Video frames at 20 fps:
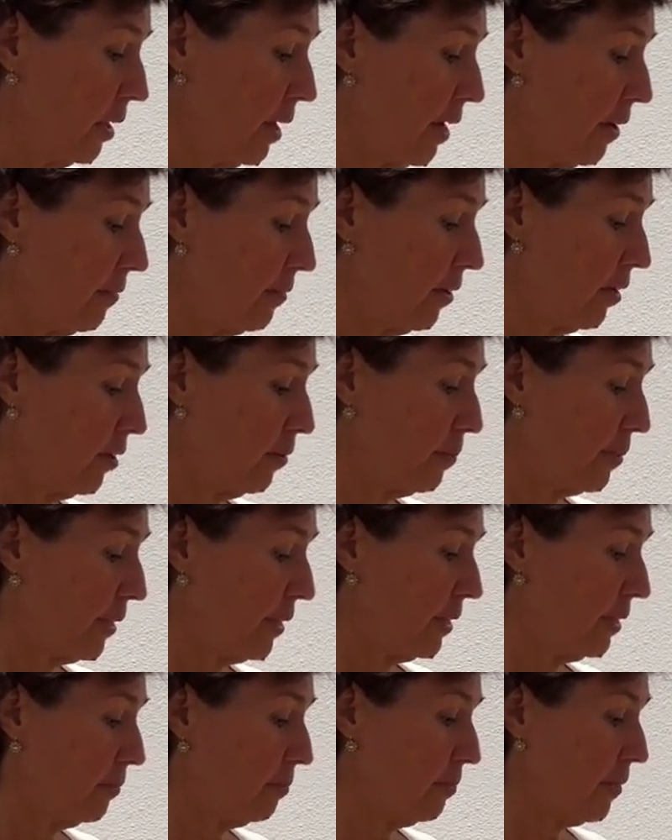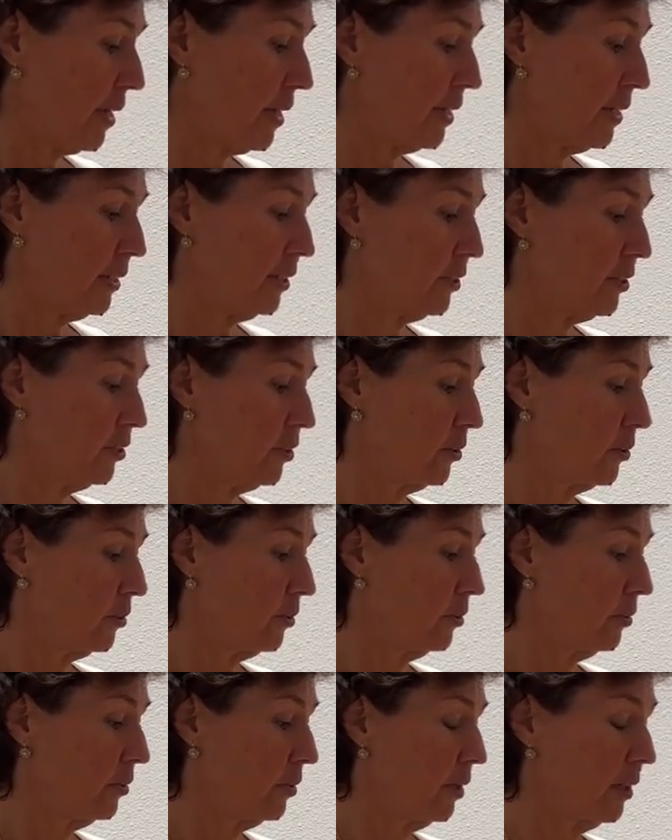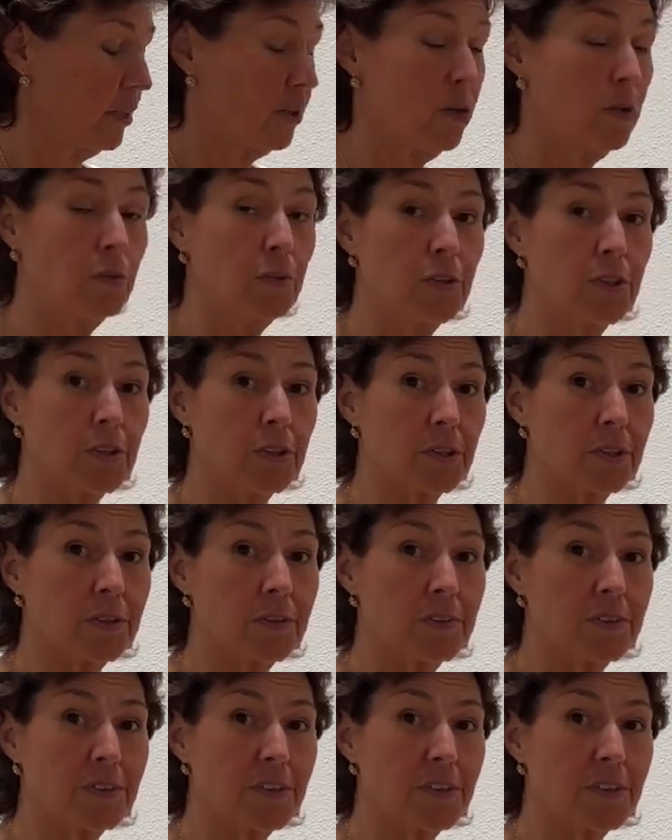have all been made into a coaster,